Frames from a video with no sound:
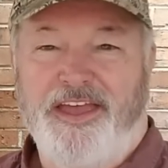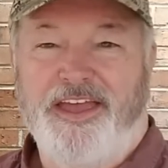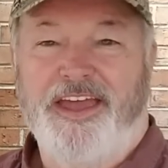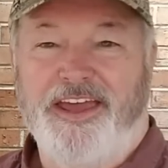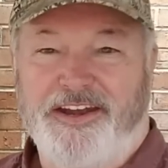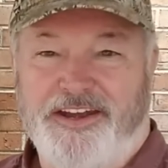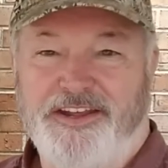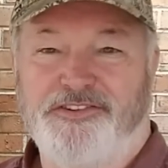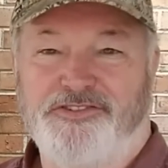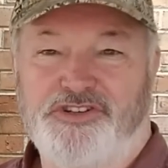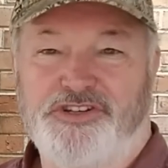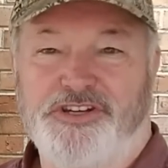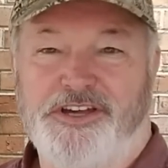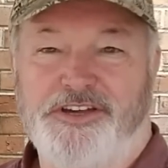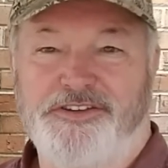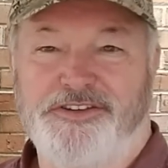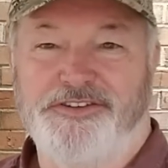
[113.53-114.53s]
and he'll
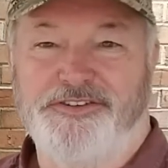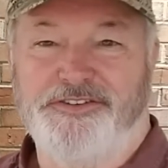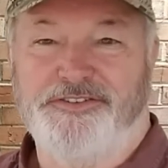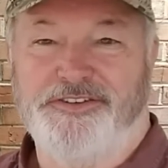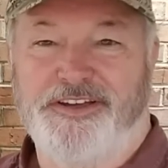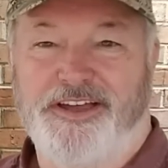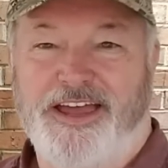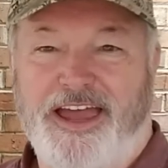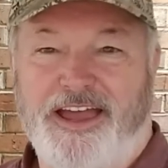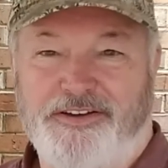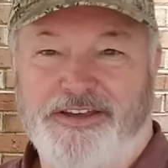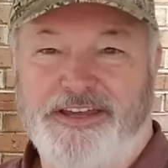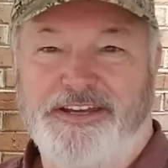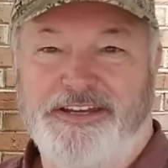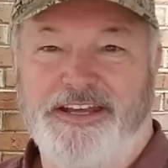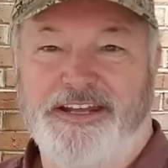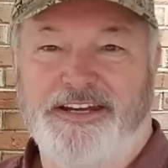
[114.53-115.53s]
show you how
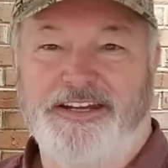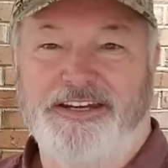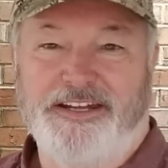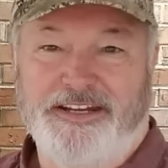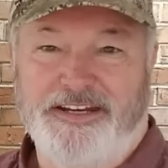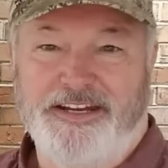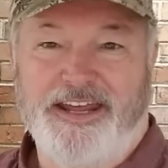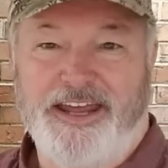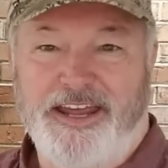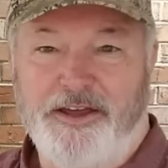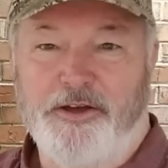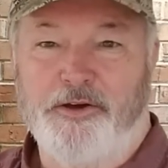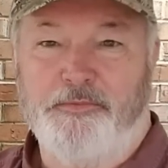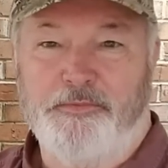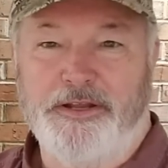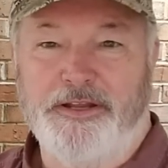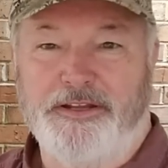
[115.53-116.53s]
he did it, and it
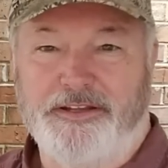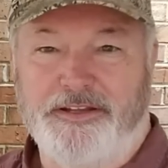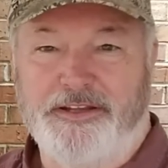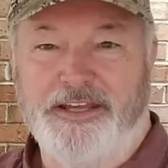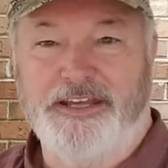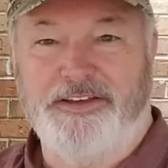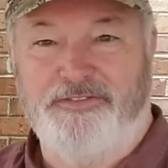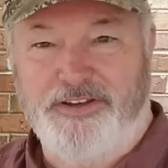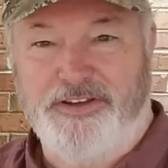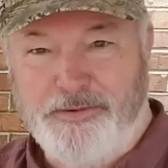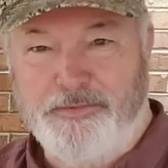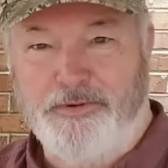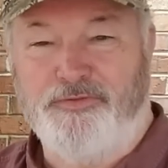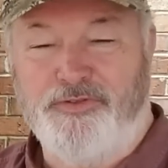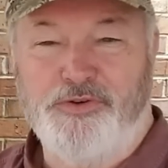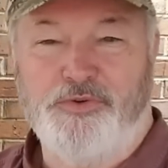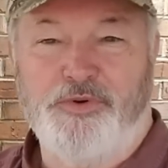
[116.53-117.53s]
helped give him a
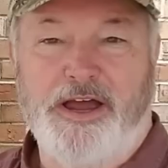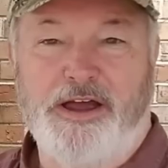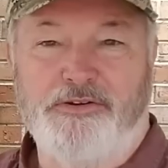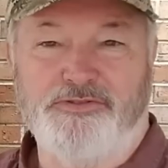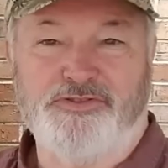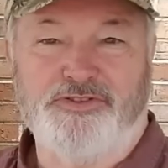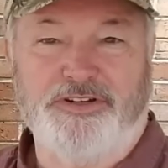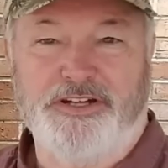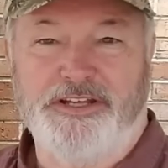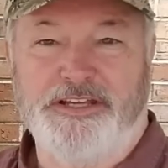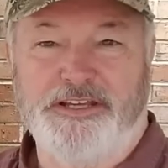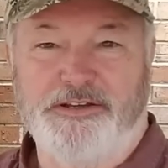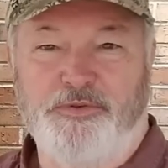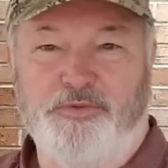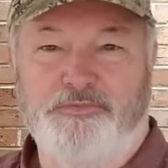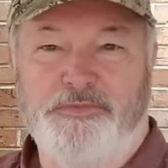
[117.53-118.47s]
few hours sleep